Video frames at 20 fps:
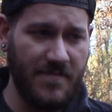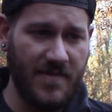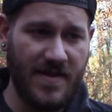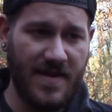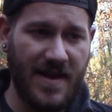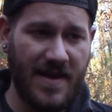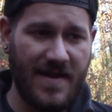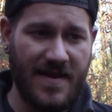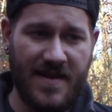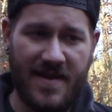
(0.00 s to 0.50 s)

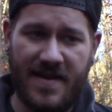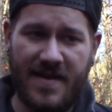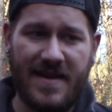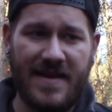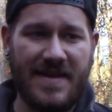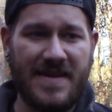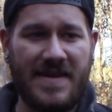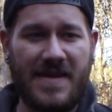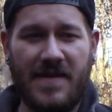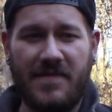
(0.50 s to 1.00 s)
but
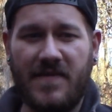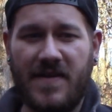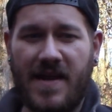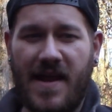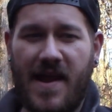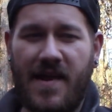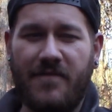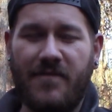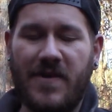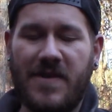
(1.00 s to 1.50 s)

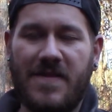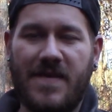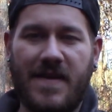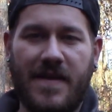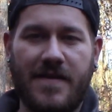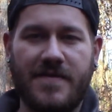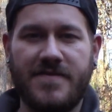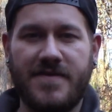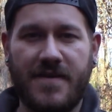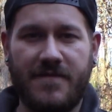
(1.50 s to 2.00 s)
given
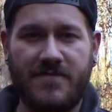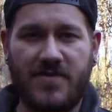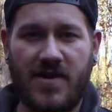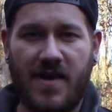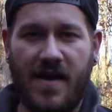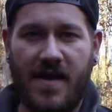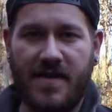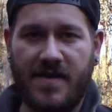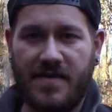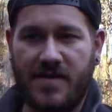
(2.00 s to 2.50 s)
everything else they've
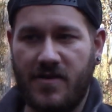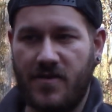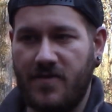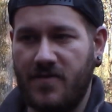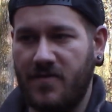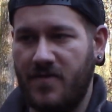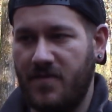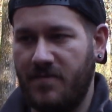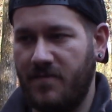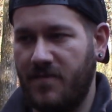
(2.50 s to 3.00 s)
tried and
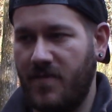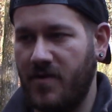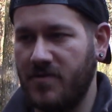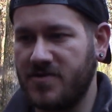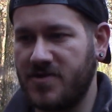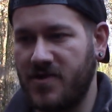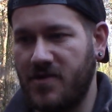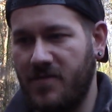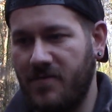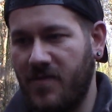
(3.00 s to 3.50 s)
their
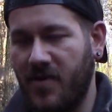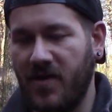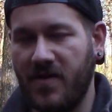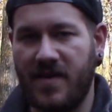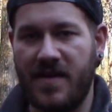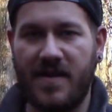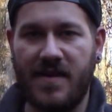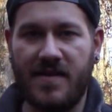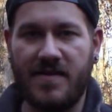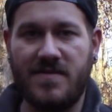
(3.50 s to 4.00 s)
emotional
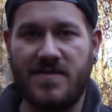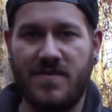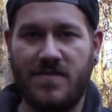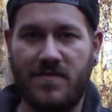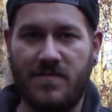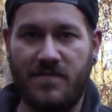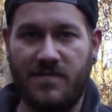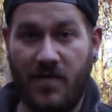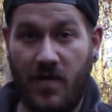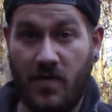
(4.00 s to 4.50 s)
marketing
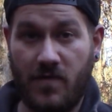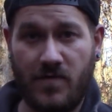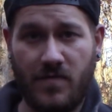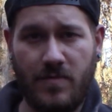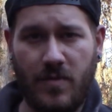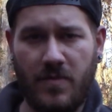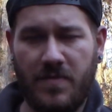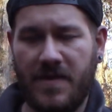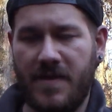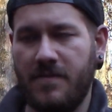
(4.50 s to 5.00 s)
to
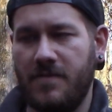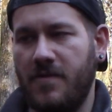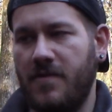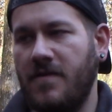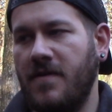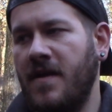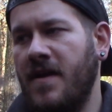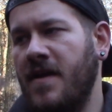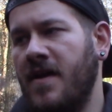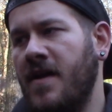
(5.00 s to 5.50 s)
vulnerable
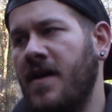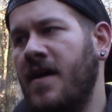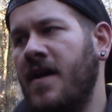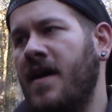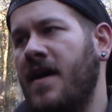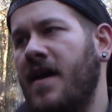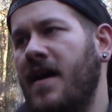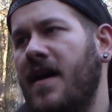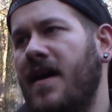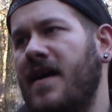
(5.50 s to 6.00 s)
people,
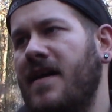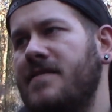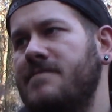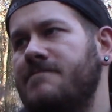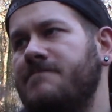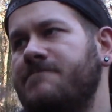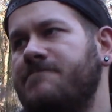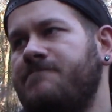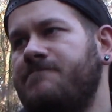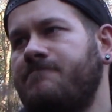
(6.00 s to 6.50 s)

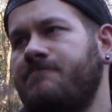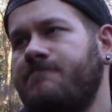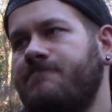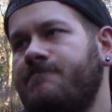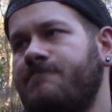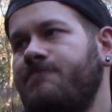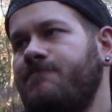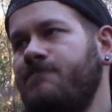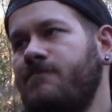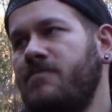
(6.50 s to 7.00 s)

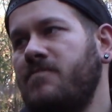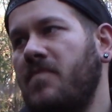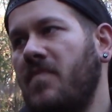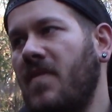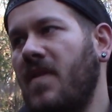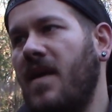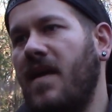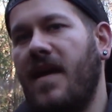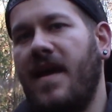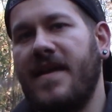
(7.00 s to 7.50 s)

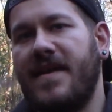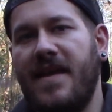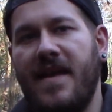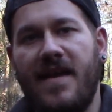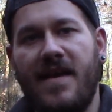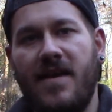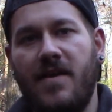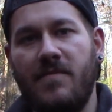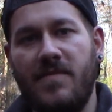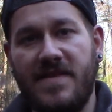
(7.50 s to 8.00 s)
I
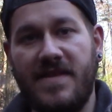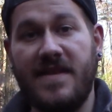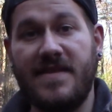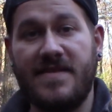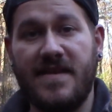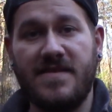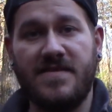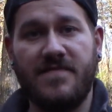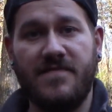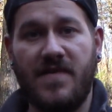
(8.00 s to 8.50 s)
can't help but
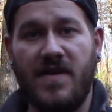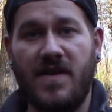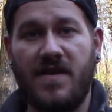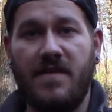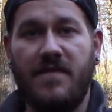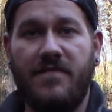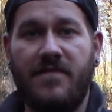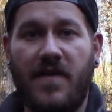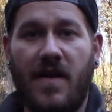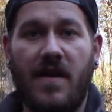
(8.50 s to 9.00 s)
think that's a very
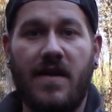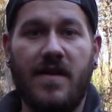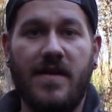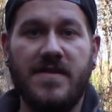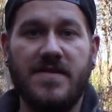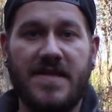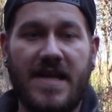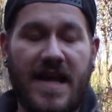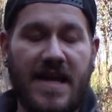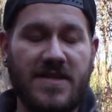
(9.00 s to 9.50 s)

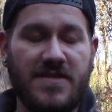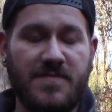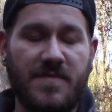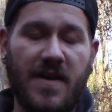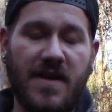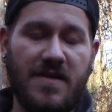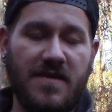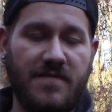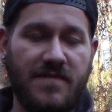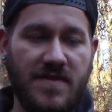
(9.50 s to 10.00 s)
nefarious
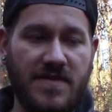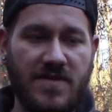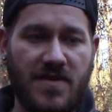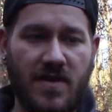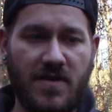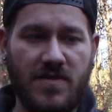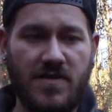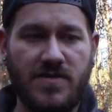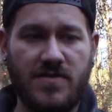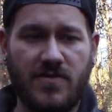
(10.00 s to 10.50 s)
aspect of his
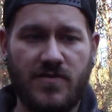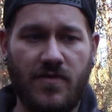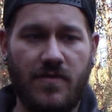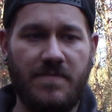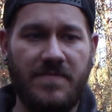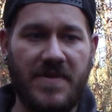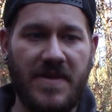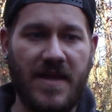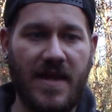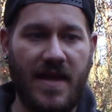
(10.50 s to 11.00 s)
gun control
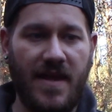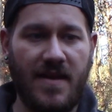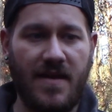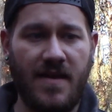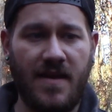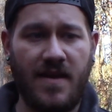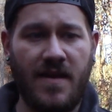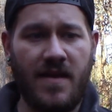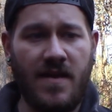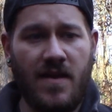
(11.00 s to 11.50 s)
plan.
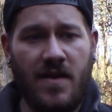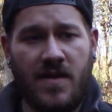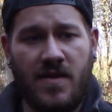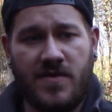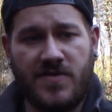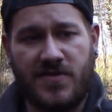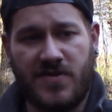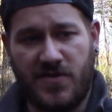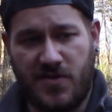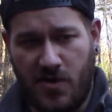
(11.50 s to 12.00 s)

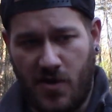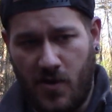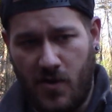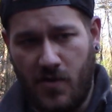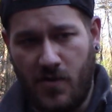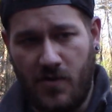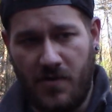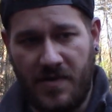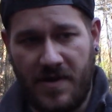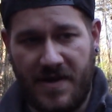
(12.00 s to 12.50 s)

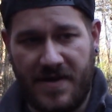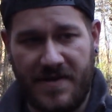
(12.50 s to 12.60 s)
So